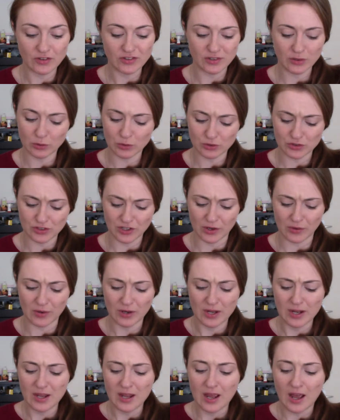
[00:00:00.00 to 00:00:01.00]
And also
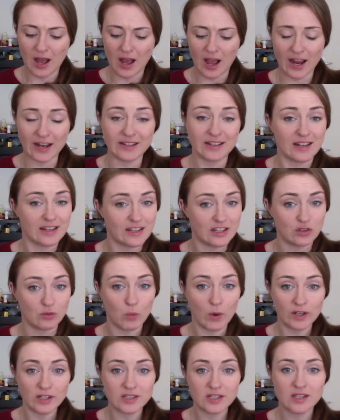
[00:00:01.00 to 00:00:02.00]
I knit these
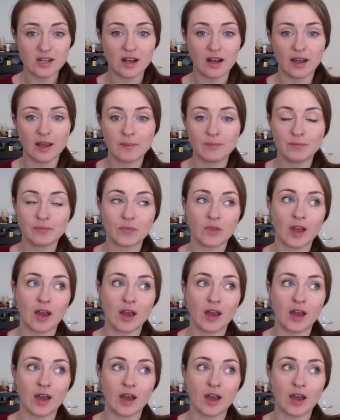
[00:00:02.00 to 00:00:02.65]
one at a time.